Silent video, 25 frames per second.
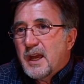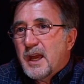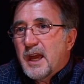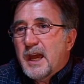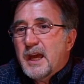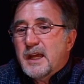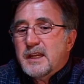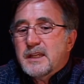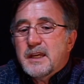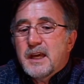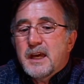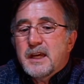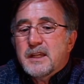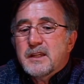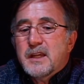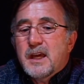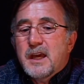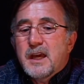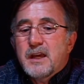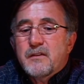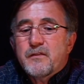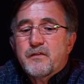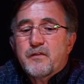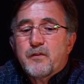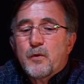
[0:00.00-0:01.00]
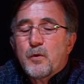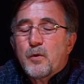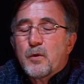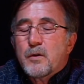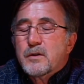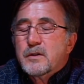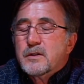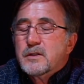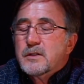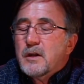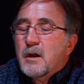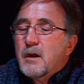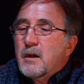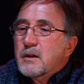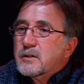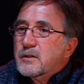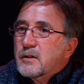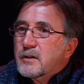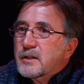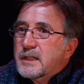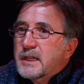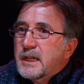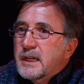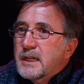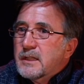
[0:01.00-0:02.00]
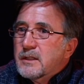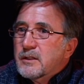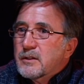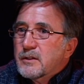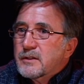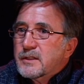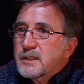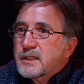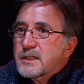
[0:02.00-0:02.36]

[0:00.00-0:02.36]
And for Dr. Kendall